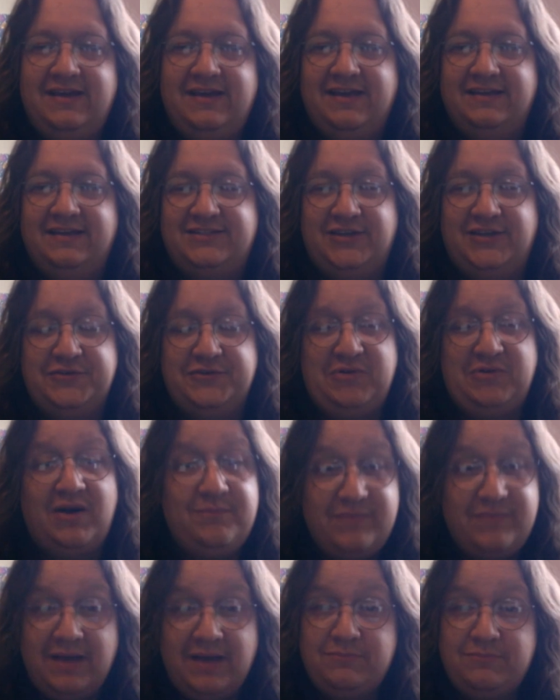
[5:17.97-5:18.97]
so I'm,
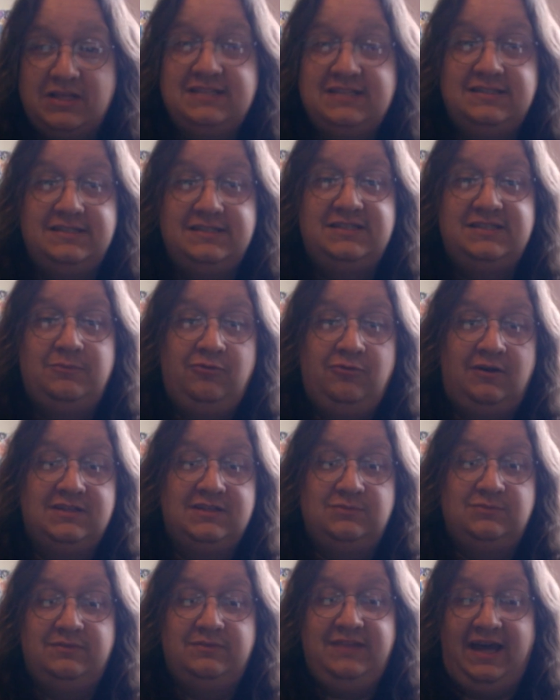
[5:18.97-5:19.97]
I'm pleasantly surprised
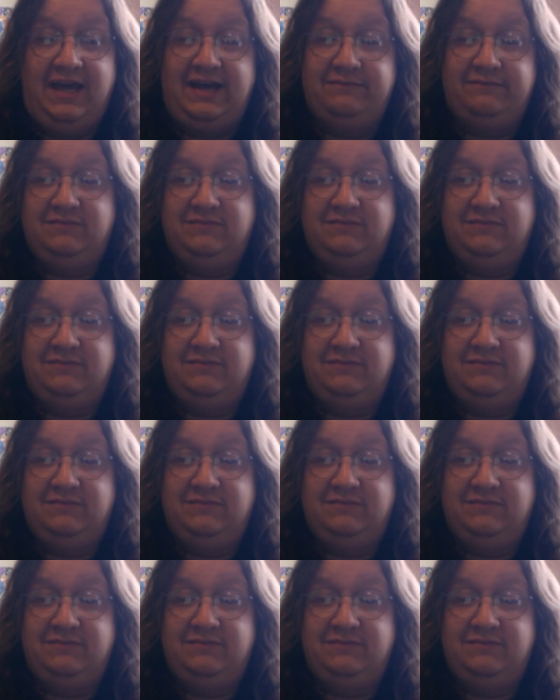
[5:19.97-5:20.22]
with that,